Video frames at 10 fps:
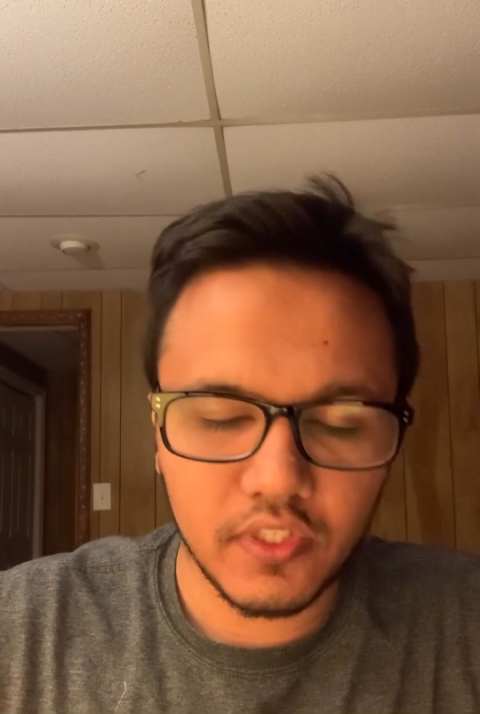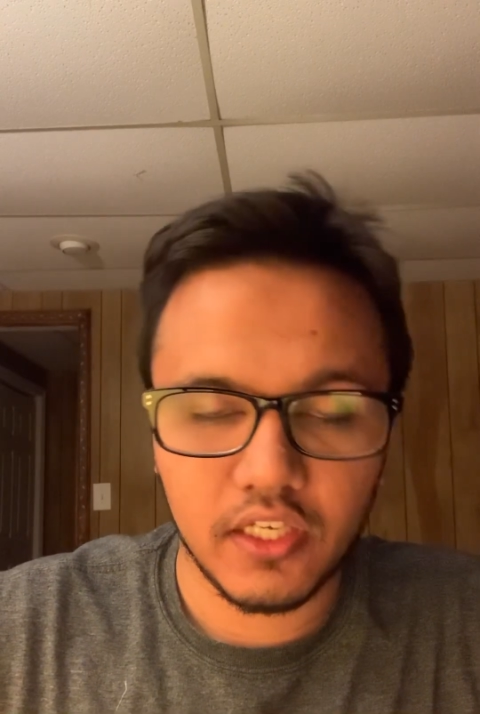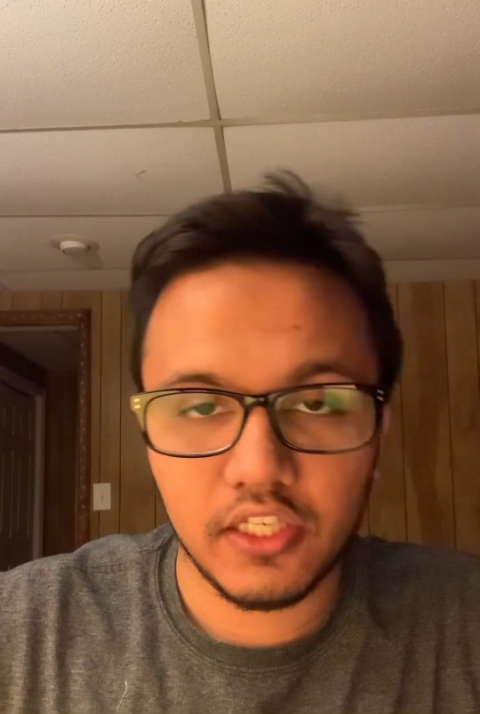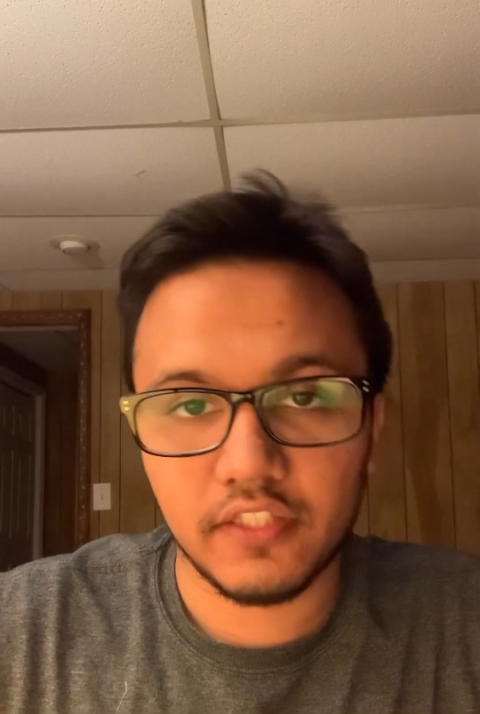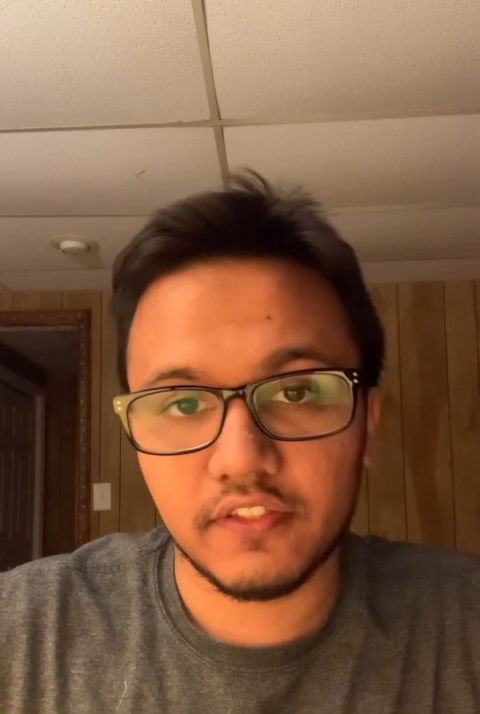
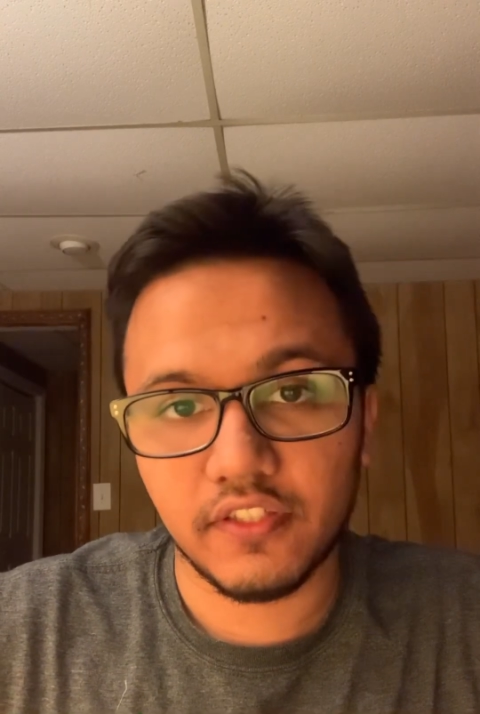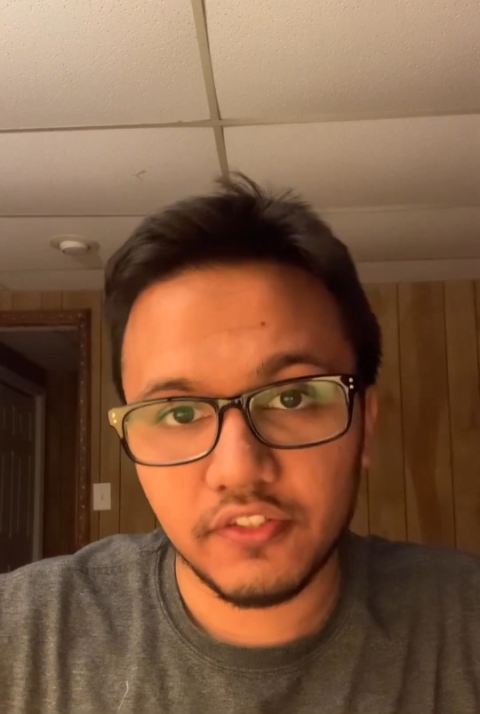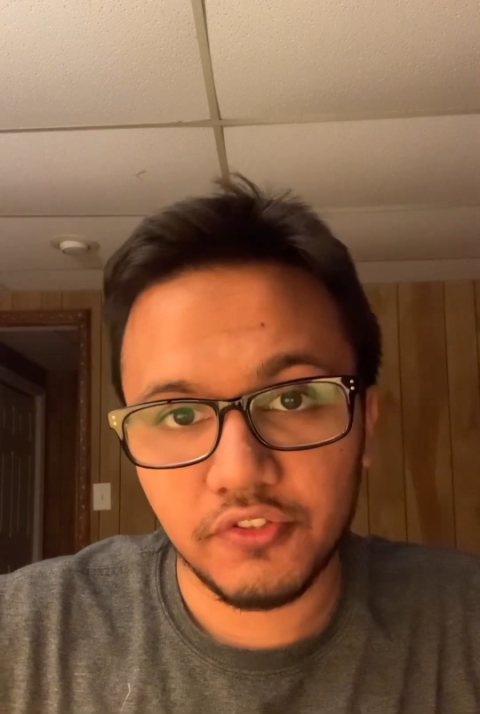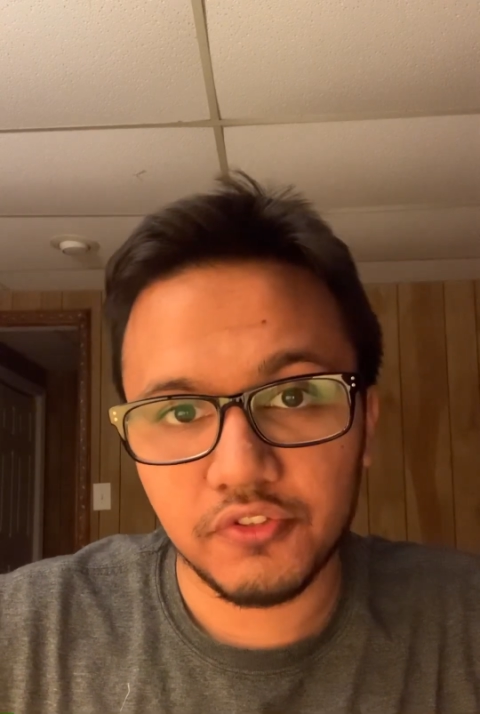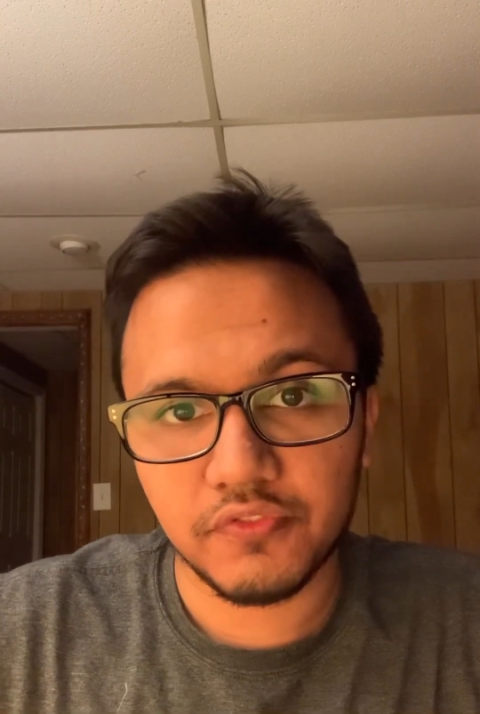it is
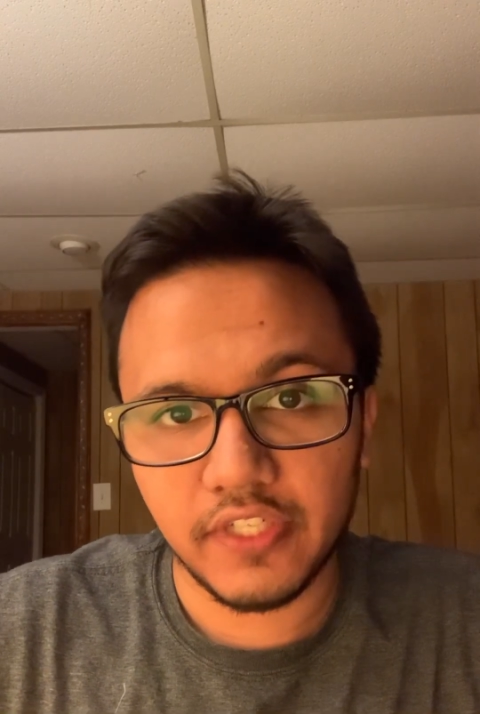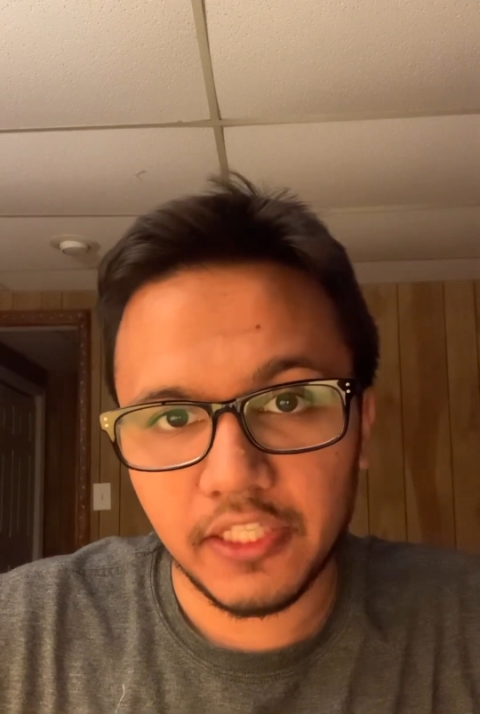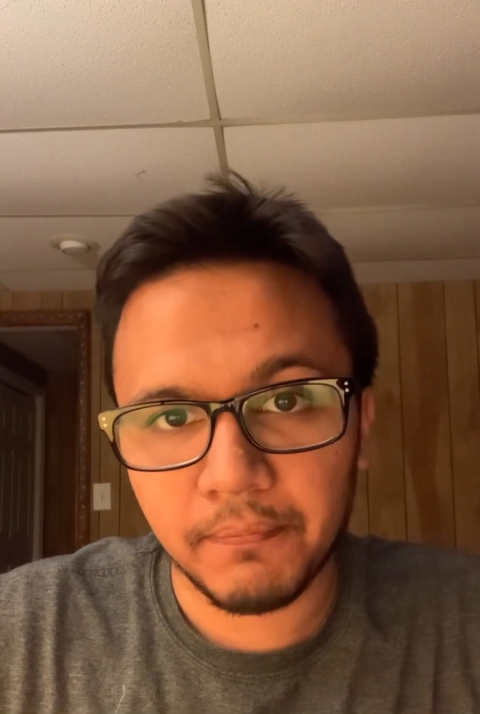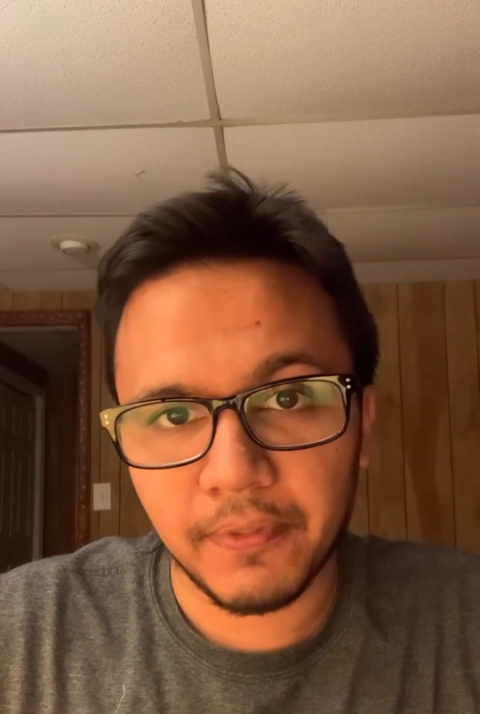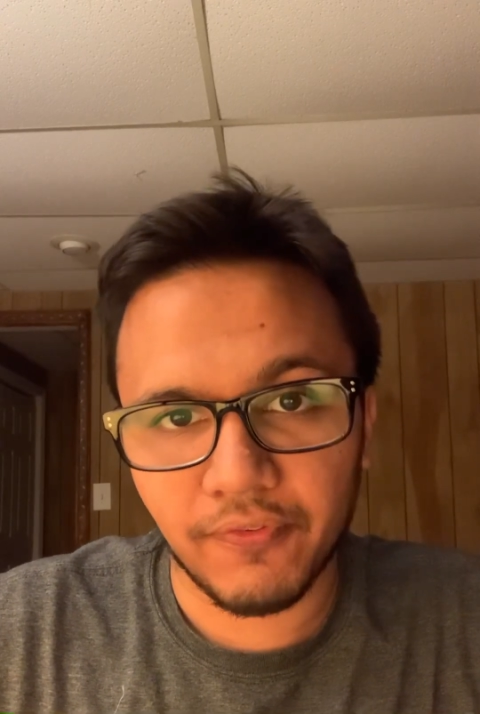usually
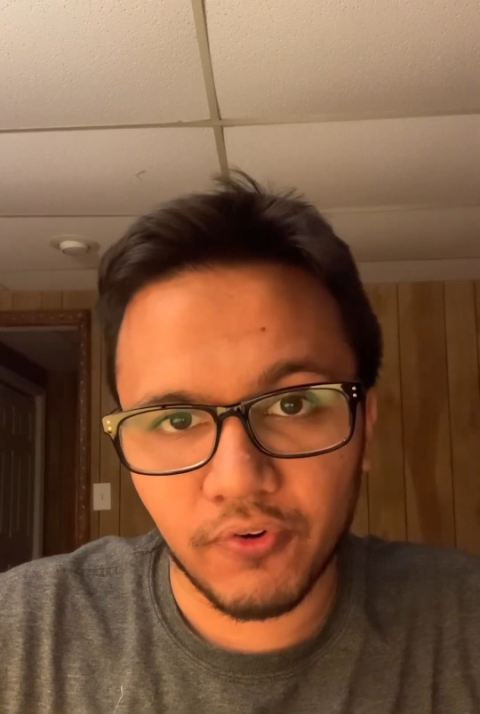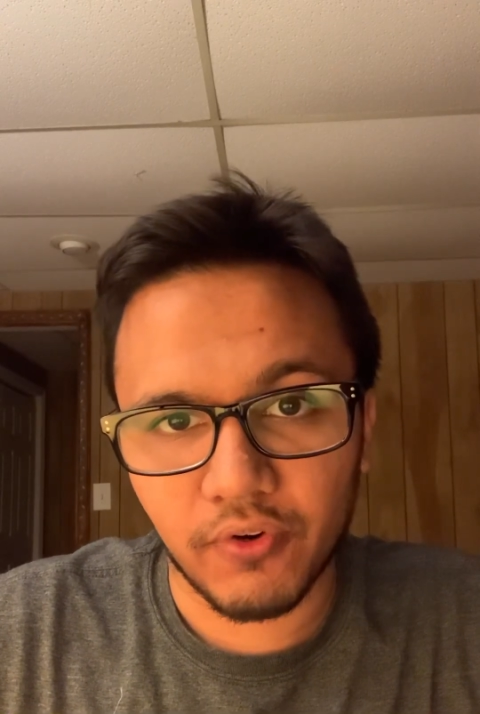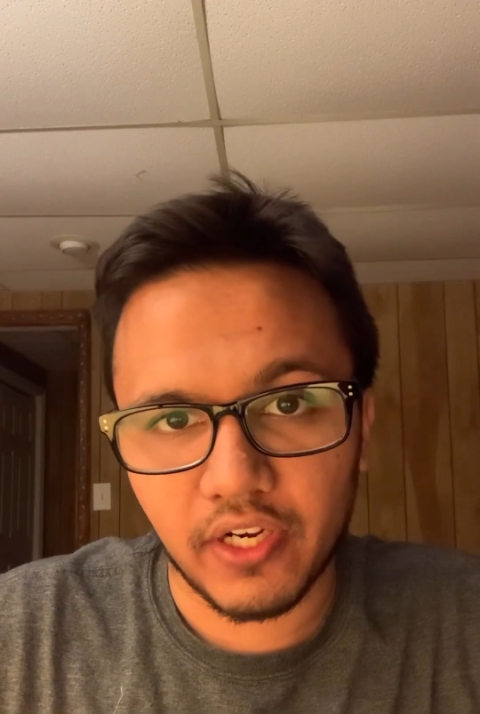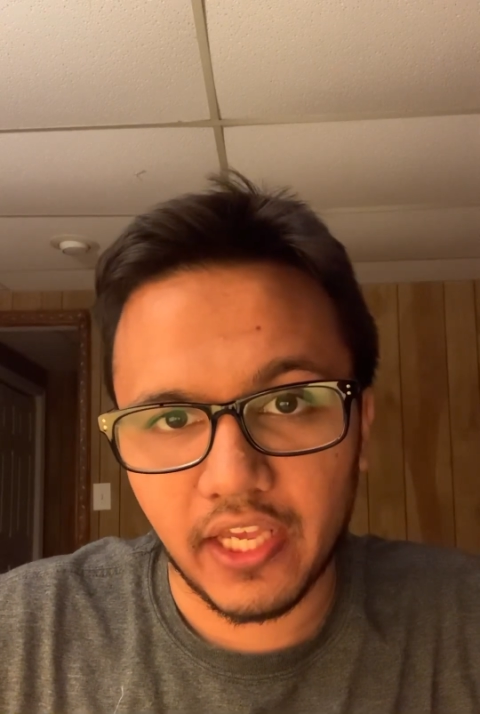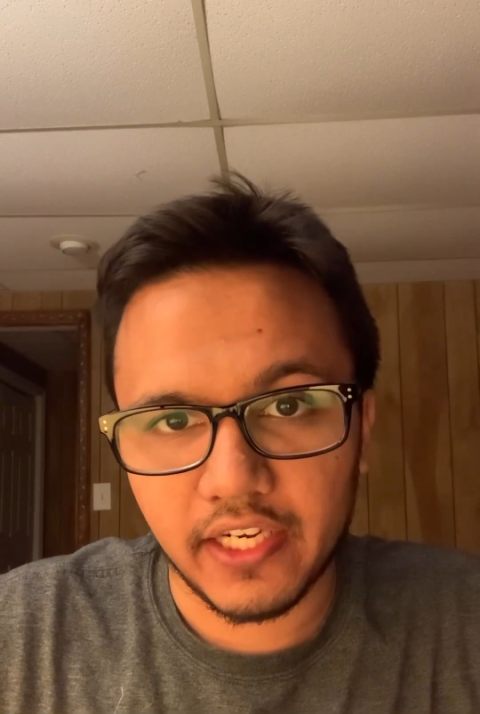
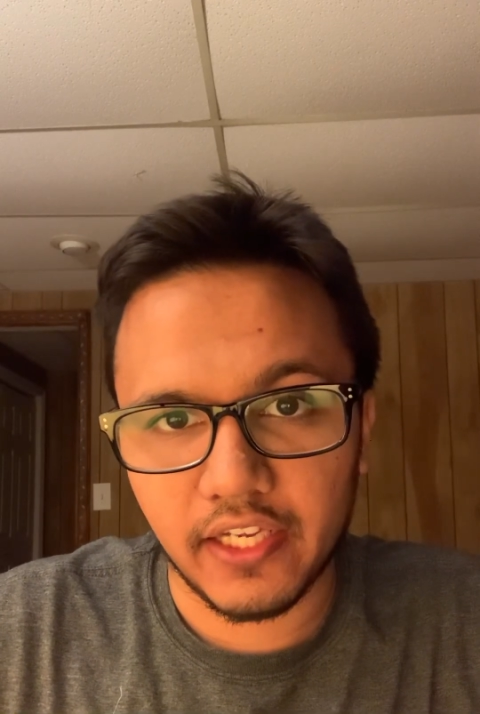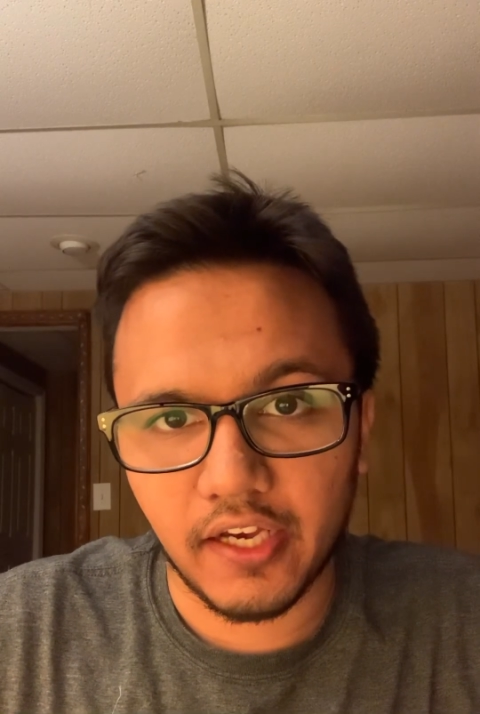before and